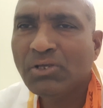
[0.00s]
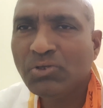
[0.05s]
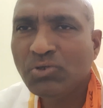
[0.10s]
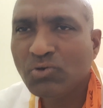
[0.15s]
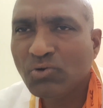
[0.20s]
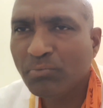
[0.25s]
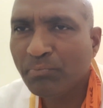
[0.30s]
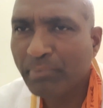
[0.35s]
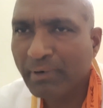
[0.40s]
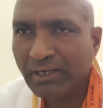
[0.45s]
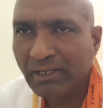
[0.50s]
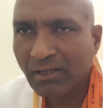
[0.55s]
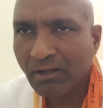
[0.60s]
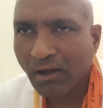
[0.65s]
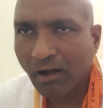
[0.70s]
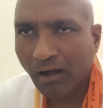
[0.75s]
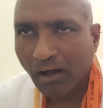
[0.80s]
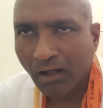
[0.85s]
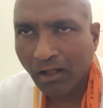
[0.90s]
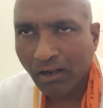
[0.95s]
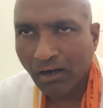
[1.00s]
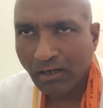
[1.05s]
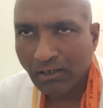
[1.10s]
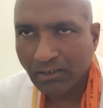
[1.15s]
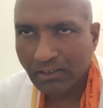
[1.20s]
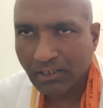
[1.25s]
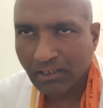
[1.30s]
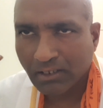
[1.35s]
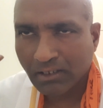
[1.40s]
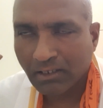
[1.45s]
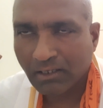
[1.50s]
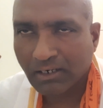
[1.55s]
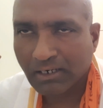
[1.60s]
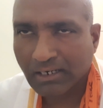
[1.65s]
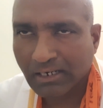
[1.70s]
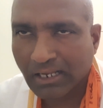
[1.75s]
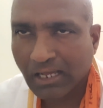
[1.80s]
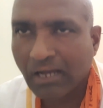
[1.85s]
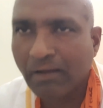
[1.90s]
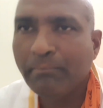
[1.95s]
You bring all the
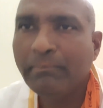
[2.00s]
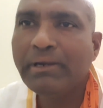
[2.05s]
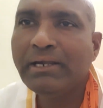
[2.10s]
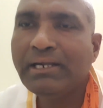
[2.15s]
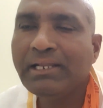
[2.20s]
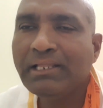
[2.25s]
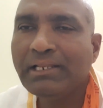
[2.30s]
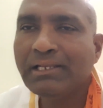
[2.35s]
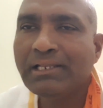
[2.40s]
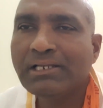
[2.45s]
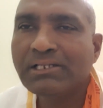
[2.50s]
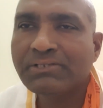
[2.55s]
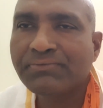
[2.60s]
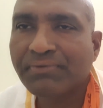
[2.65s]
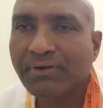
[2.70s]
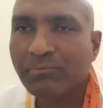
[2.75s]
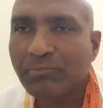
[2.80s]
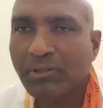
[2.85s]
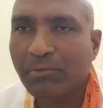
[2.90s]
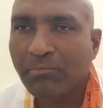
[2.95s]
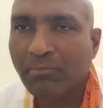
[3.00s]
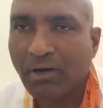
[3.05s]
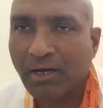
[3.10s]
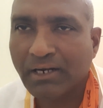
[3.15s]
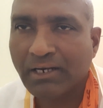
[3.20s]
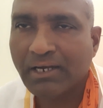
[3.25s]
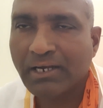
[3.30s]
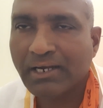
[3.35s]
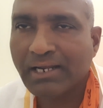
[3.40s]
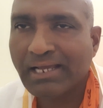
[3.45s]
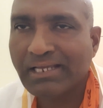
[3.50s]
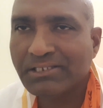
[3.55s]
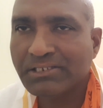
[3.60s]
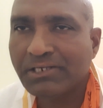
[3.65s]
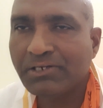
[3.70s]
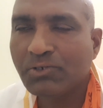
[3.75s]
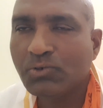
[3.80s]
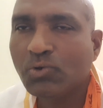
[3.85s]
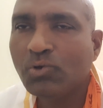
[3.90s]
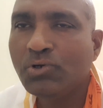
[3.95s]
raw materials from the market, as
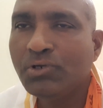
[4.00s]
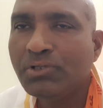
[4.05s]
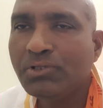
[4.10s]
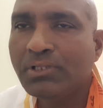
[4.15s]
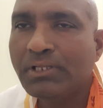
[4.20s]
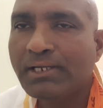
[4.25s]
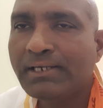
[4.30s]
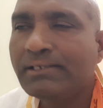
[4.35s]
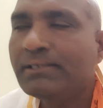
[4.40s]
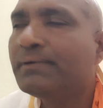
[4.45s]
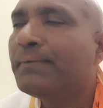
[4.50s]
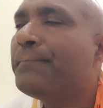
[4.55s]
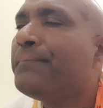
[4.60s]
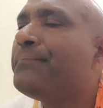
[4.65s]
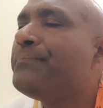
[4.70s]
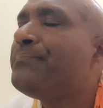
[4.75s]
I told you, that